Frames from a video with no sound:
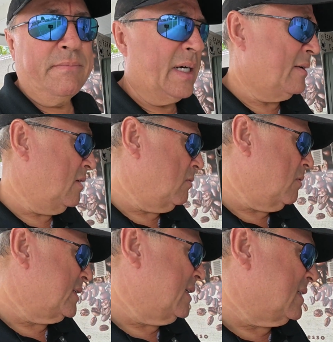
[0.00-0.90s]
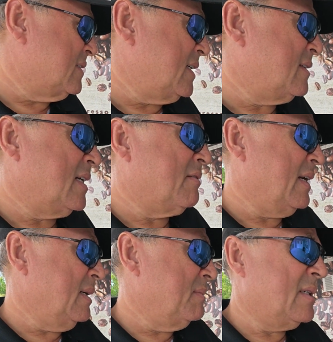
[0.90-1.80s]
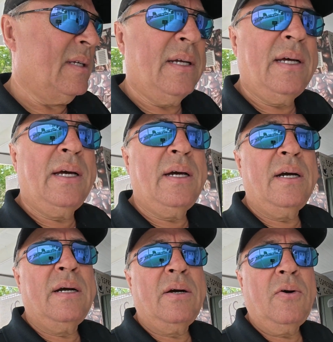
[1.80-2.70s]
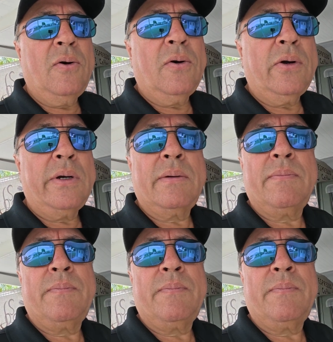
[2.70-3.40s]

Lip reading: I don't know, what was that, 60 grams or